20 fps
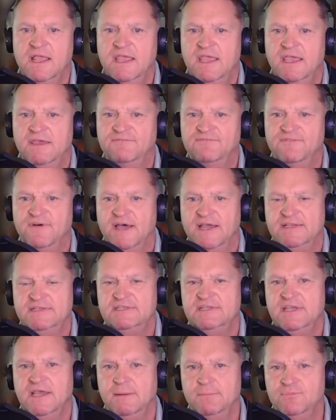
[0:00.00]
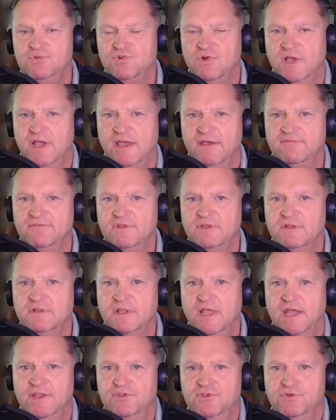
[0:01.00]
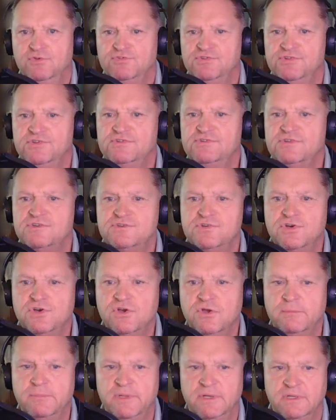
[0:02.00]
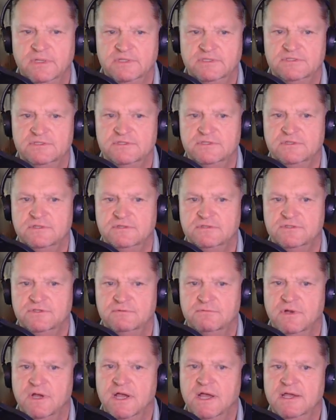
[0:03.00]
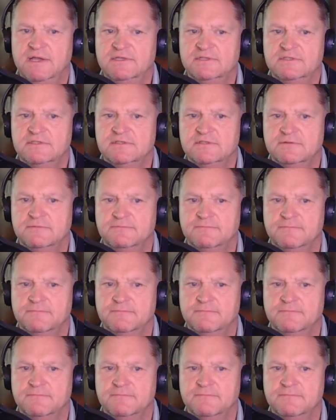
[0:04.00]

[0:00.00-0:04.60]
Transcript: It finds the updraft and uses the turbulence to rise.